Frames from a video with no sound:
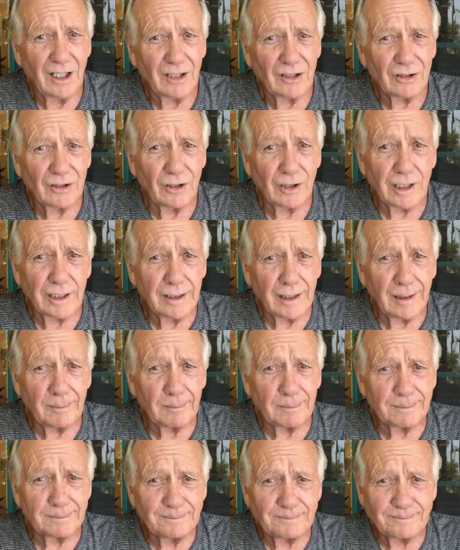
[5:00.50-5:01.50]
Look it up.
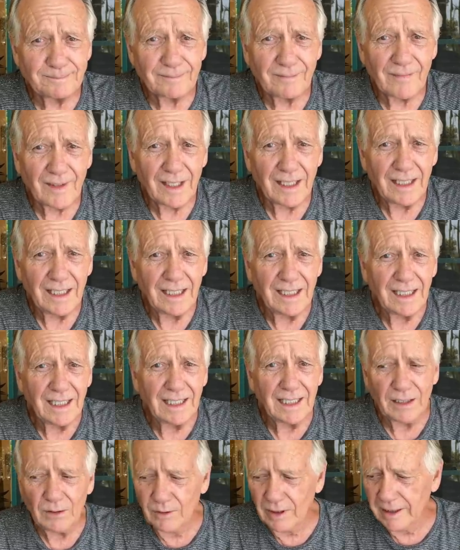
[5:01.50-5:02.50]

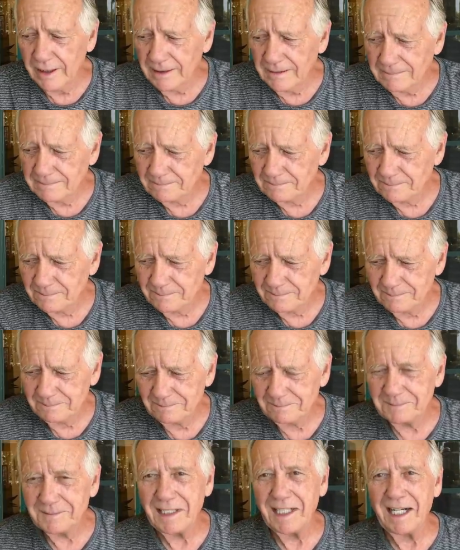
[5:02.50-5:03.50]
Anyway,
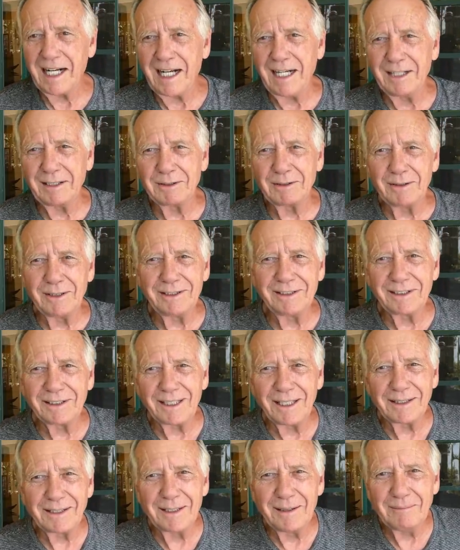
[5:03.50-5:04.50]
I agreed to
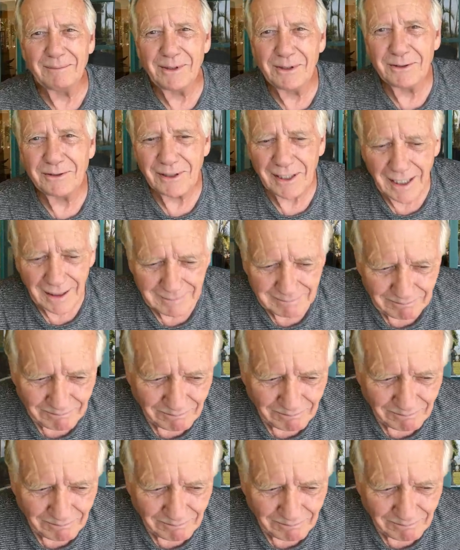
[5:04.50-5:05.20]
let them do that.